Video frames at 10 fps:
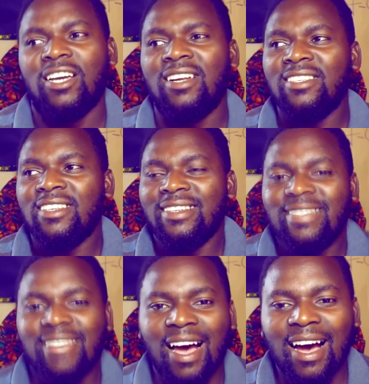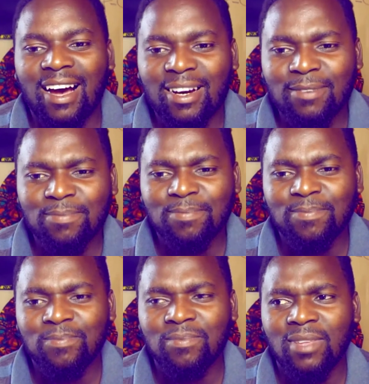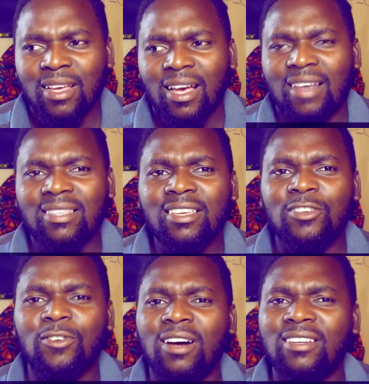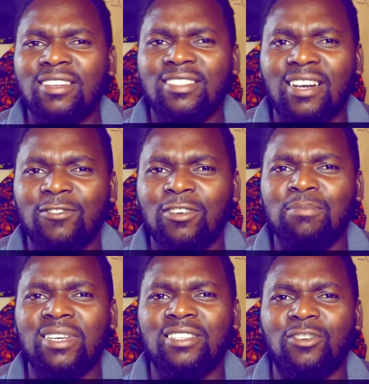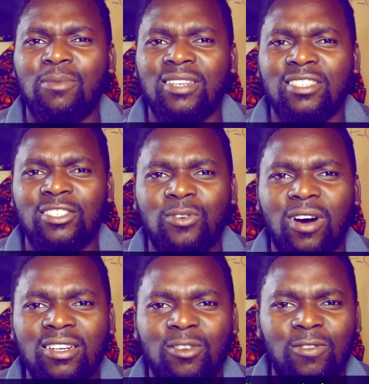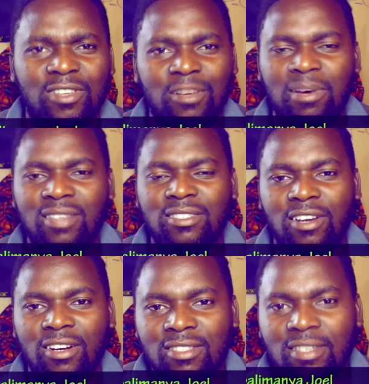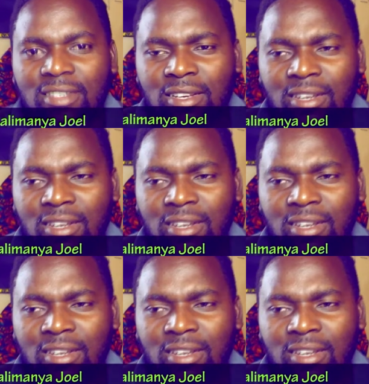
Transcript: I think Ugandans have not been so much into art over the past years.